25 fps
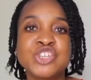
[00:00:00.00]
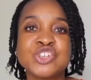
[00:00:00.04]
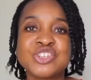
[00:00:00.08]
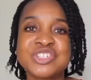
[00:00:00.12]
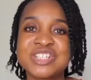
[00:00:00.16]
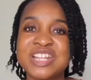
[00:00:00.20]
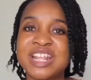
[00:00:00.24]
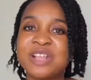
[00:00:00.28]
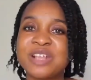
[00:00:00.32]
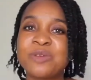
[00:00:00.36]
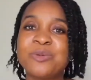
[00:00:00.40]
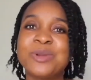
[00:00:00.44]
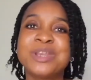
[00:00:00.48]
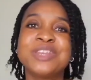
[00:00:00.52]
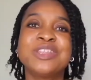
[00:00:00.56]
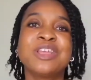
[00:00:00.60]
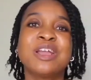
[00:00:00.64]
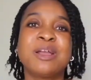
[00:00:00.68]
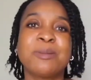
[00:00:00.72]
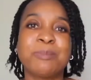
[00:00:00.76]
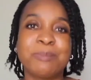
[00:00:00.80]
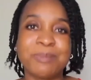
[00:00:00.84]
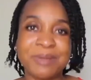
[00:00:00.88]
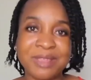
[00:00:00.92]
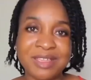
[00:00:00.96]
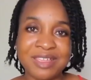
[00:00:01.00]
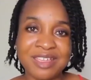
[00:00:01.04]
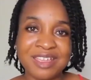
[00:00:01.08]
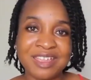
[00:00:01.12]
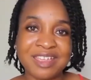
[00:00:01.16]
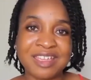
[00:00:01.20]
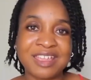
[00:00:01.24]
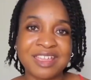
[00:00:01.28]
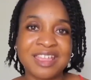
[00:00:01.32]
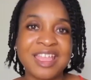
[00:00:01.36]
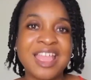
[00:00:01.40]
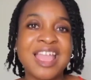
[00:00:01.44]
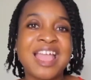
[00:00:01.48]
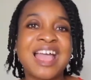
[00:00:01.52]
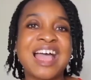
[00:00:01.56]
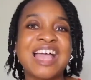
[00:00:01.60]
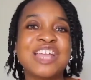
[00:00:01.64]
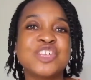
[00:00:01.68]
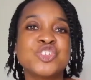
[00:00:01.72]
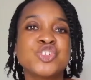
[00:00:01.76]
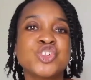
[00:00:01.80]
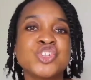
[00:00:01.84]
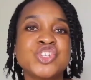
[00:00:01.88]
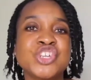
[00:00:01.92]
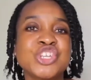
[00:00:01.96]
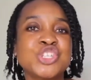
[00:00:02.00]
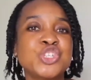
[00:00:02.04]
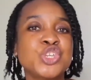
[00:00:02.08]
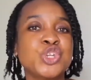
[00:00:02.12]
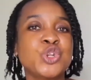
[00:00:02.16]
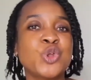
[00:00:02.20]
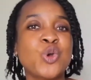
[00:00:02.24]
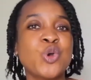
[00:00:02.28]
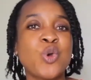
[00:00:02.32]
Just like when you pee, I suggest